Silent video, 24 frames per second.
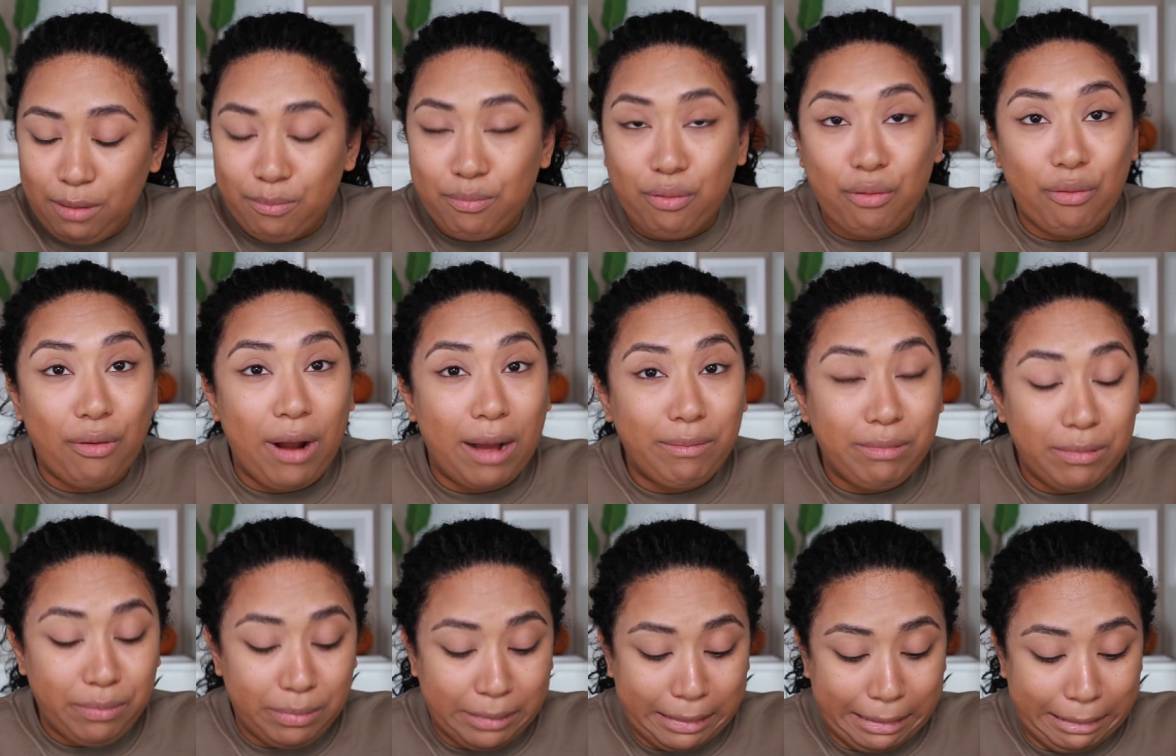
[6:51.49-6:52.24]

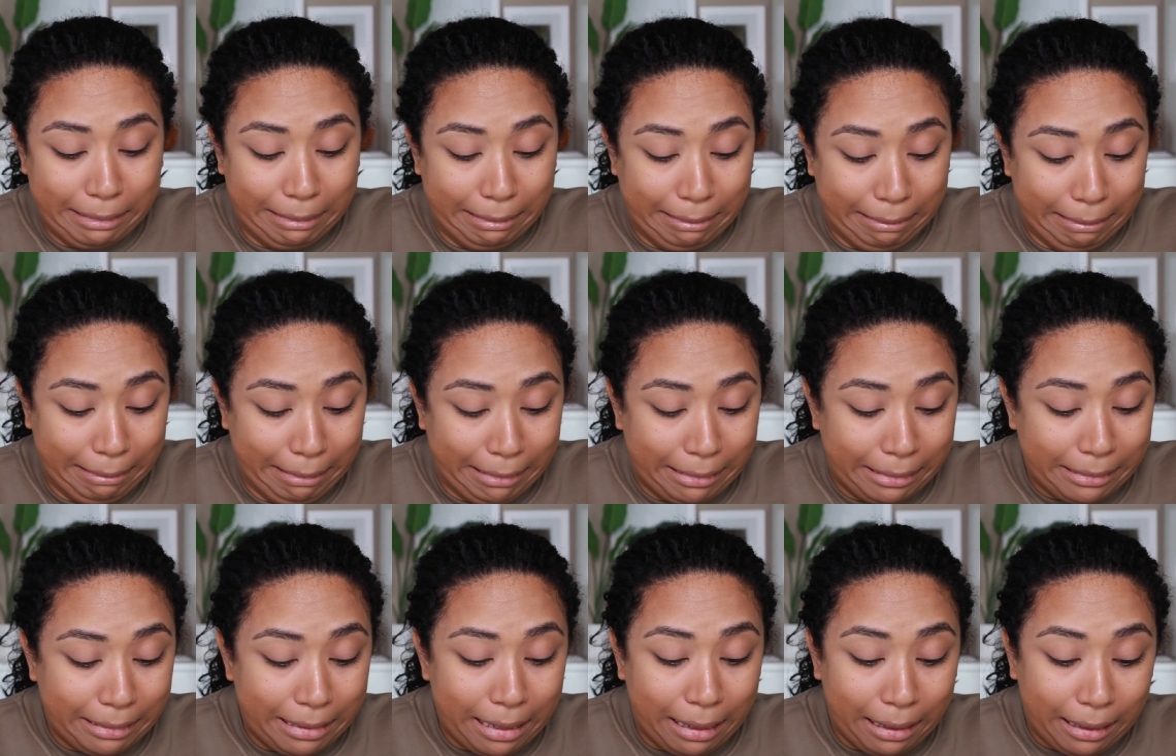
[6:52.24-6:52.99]
Probably
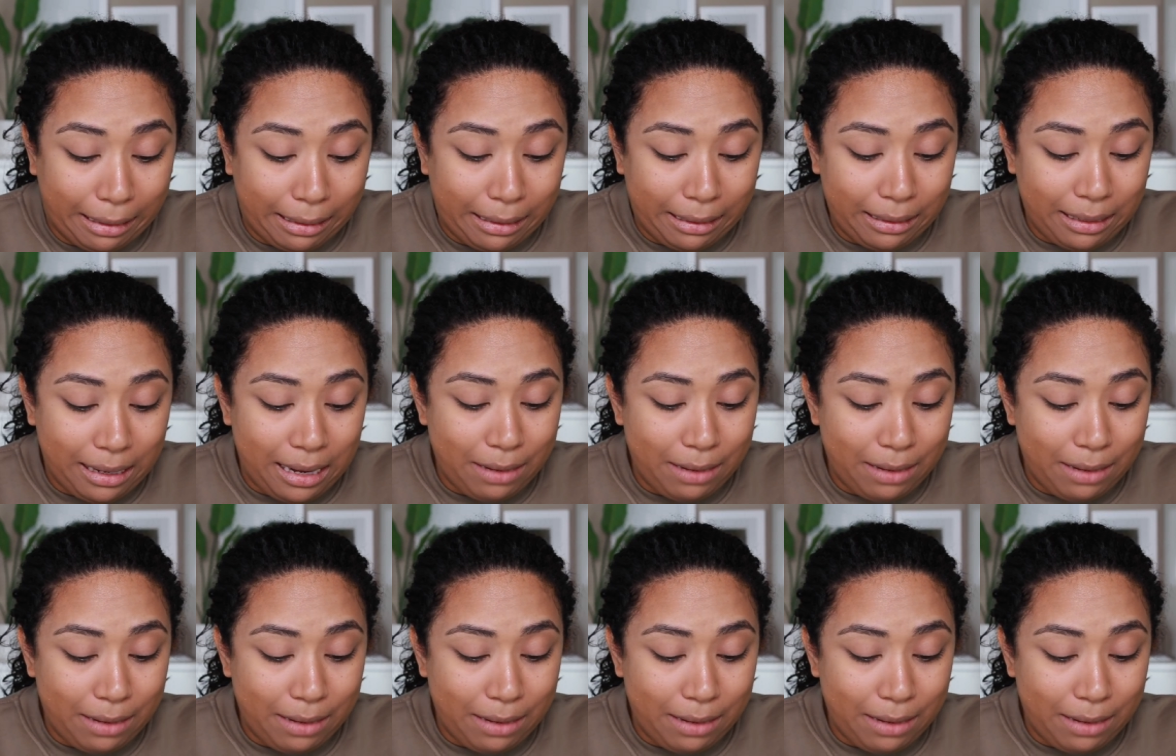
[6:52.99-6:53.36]
not.